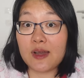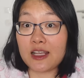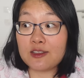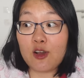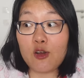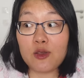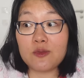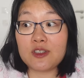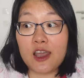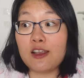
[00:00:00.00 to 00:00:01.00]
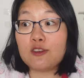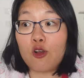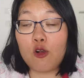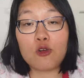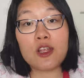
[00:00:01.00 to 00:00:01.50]
I saw him saying
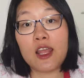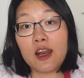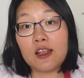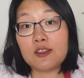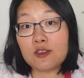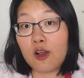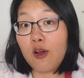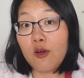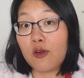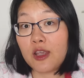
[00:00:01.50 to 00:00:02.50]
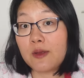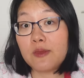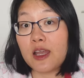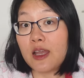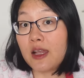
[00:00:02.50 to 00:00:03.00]
sorry and I saw him
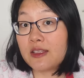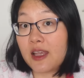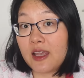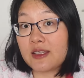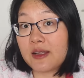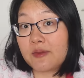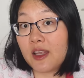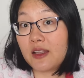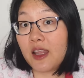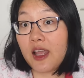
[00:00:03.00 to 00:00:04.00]
saying something